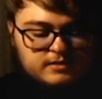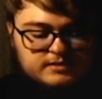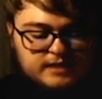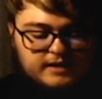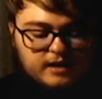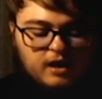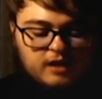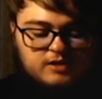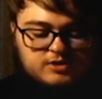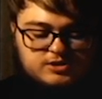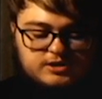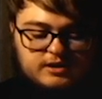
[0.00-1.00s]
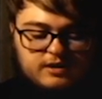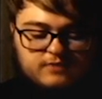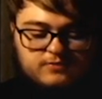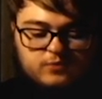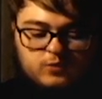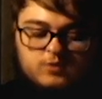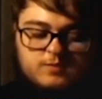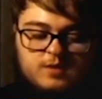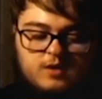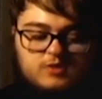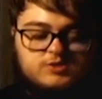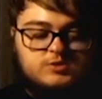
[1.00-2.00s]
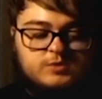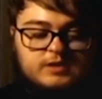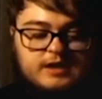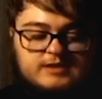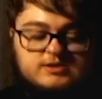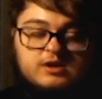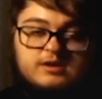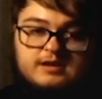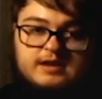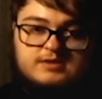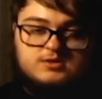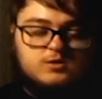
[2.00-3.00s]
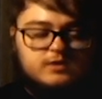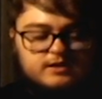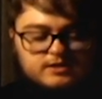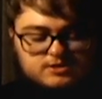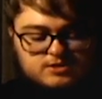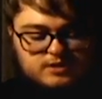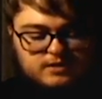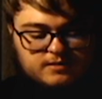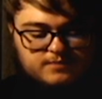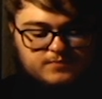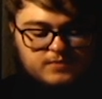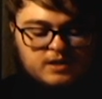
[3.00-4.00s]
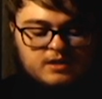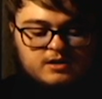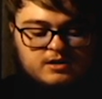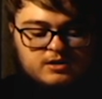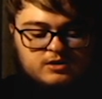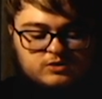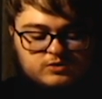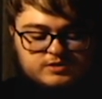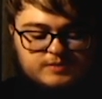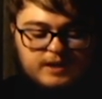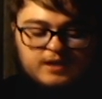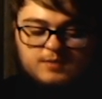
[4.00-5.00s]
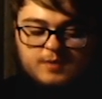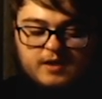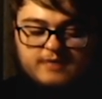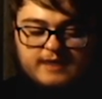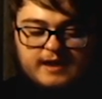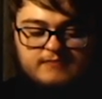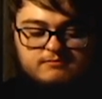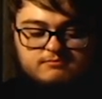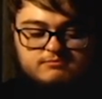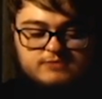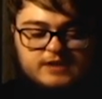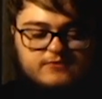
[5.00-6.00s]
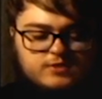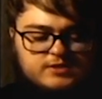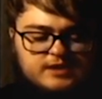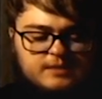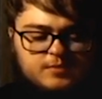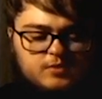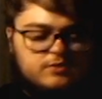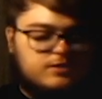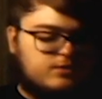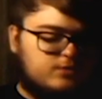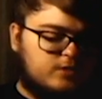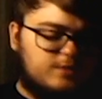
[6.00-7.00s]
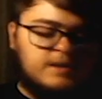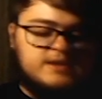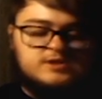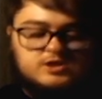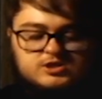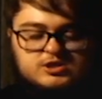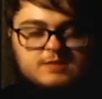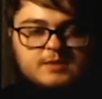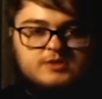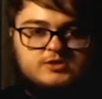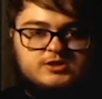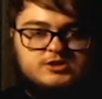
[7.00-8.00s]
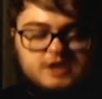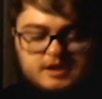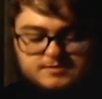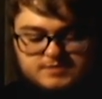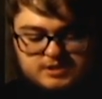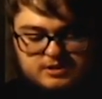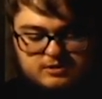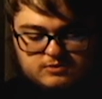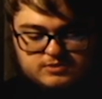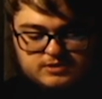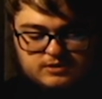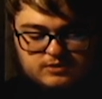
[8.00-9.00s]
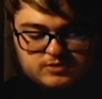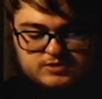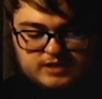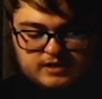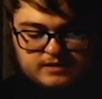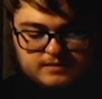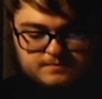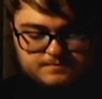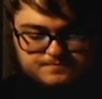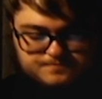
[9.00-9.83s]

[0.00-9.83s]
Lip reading: The psychology of form also relies on classical conditioning. To expand upon that, take for example the three basic geometric shapes used in a design: